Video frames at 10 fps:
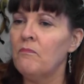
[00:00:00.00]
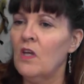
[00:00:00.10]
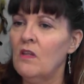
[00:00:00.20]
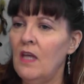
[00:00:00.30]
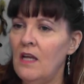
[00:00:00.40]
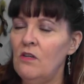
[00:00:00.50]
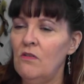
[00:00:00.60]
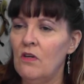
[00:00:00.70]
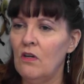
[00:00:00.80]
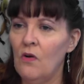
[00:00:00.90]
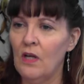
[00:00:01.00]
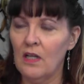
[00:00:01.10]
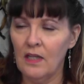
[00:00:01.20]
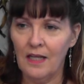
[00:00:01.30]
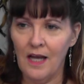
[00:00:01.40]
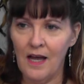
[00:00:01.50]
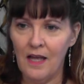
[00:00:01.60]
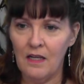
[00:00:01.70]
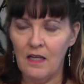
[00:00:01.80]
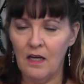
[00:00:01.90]
Then you can go and click
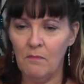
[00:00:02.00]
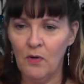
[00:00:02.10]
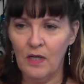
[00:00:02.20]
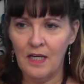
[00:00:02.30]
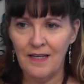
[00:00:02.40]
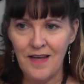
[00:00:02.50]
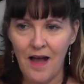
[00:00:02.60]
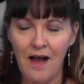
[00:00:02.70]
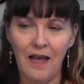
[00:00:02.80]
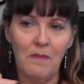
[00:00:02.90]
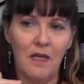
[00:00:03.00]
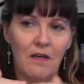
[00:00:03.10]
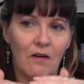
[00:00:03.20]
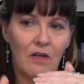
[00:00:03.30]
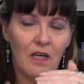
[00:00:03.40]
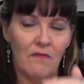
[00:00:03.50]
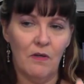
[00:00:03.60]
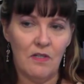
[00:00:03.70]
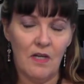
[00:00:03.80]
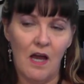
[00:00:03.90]
on booking a time, and it'll give you
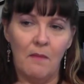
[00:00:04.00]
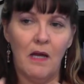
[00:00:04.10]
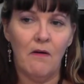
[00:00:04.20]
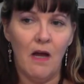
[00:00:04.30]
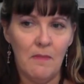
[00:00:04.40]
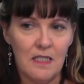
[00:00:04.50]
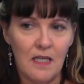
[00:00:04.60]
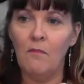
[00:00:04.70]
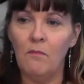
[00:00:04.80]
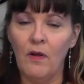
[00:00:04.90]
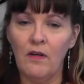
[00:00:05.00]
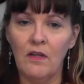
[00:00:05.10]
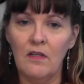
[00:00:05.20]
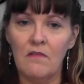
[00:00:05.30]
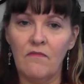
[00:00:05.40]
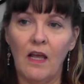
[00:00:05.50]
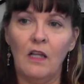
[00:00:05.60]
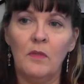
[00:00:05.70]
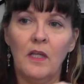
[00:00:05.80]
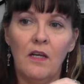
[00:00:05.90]
a time. Now I'm in South. Brenda is
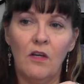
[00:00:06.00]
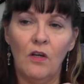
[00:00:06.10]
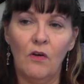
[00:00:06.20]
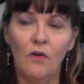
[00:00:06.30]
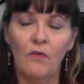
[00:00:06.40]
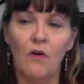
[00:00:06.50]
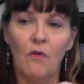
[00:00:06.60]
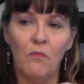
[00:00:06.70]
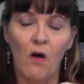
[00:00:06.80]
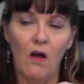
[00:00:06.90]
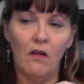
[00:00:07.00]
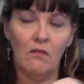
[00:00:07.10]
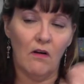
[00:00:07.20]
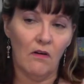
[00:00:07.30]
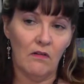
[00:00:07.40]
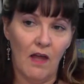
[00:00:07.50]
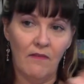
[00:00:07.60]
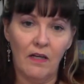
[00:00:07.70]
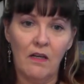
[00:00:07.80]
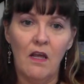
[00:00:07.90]
available at noon or
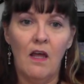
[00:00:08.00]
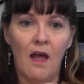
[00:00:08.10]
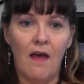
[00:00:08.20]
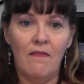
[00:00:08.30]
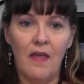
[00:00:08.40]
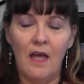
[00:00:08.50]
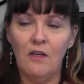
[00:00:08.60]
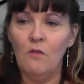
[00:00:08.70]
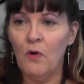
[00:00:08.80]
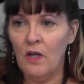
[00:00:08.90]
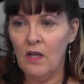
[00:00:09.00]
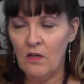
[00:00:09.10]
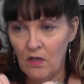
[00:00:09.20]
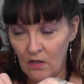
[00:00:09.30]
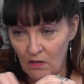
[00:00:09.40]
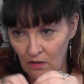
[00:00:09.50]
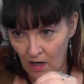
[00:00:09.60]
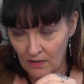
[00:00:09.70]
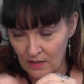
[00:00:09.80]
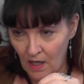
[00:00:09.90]
11, and then you put in
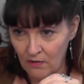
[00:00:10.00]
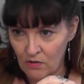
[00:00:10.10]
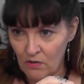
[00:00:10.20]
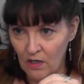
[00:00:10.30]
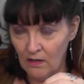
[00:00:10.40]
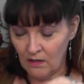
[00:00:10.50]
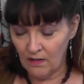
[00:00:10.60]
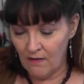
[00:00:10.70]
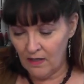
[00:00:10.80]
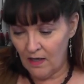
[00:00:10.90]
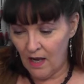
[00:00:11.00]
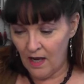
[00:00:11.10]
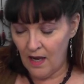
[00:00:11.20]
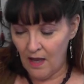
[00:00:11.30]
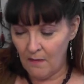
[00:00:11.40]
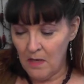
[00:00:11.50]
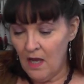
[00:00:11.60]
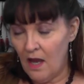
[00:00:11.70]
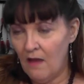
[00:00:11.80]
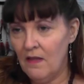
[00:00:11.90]
South Australia 11 a.m.
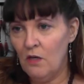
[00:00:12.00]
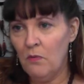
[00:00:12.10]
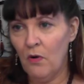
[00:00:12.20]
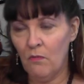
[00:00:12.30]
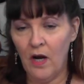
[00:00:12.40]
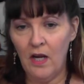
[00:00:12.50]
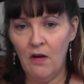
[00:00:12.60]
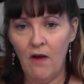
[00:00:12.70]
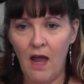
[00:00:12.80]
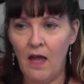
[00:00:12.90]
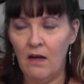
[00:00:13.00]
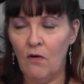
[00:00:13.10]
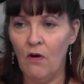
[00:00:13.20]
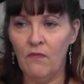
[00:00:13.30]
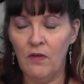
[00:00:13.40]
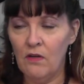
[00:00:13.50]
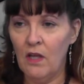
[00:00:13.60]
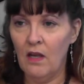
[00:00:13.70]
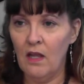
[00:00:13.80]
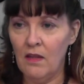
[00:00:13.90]
and then you put where you're at,
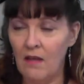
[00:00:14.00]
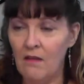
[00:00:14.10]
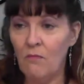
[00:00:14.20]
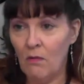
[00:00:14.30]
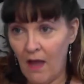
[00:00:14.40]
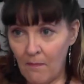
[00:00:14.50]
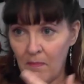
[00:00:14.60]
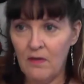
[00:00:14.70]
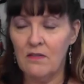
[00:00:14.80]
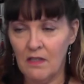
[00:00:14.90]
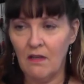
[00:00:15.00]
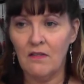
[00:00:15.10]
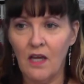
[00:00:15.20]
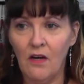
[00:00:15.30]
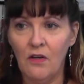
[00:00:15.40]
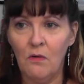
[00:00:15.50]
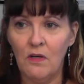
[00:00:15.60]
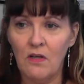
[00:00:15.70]
and then what will happen is they'll tell you what